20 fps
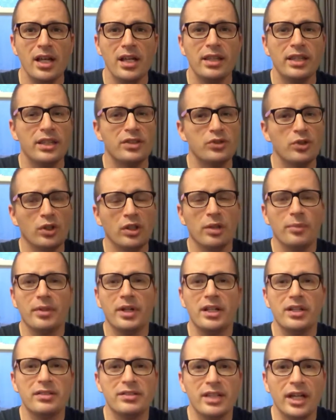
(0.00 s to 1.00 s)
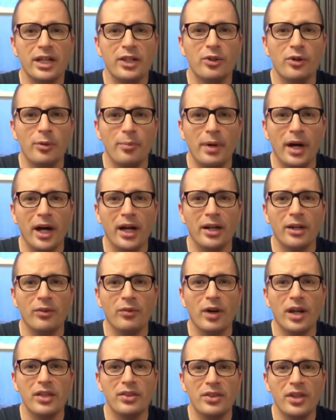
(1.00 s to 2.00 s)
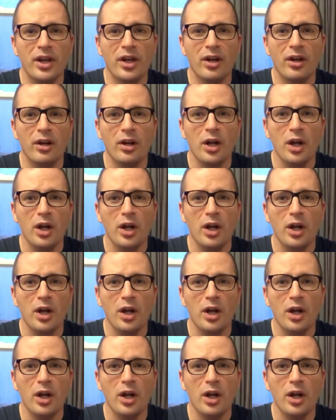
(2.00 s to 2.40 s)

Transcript: That's all I'm going to tell you about it right there,